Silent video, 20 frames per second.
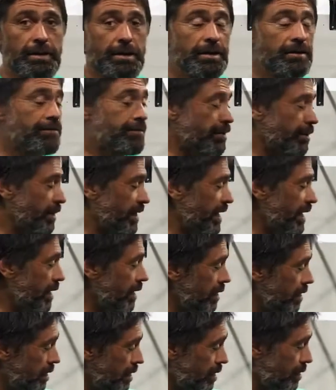From there,
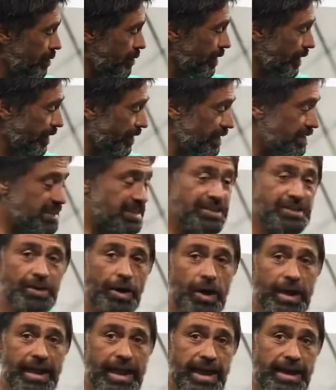we're going into
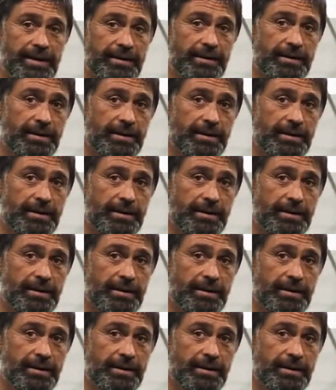Diane.